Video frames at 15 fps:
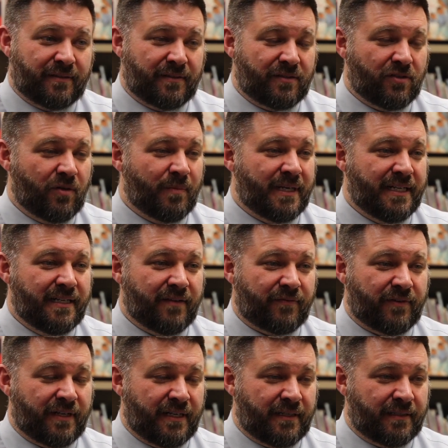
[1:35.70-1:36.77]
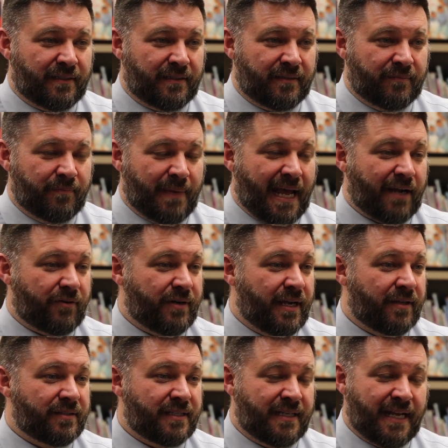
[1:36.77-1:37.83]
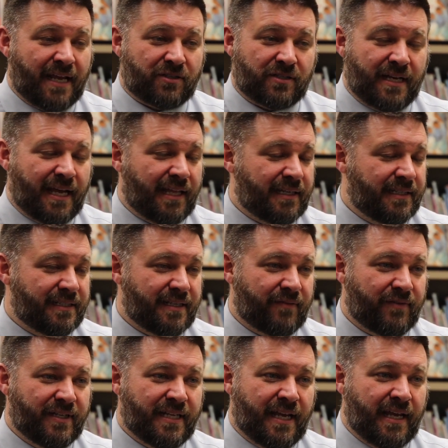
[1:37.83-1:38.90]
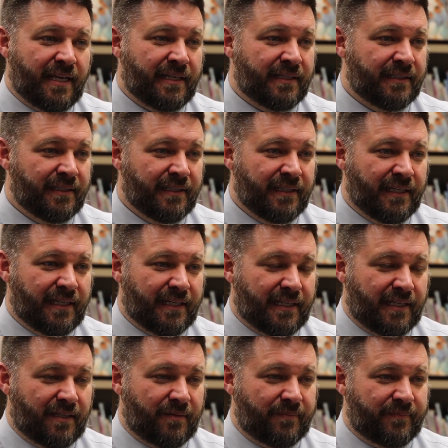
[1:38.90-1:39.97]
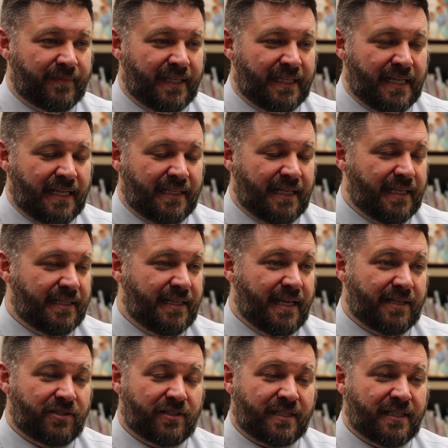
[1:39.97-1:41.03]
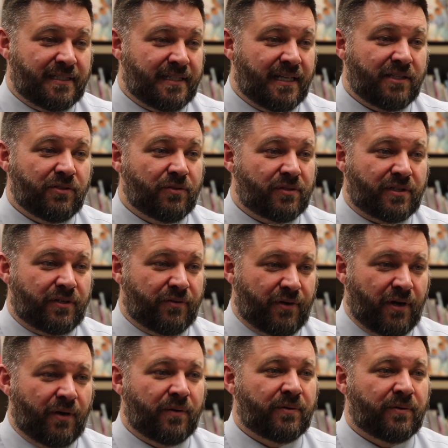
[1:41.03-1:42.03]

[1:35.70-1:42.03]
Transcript: so many different backgrounds and nationalities every day um, and then that, that just continues to grow.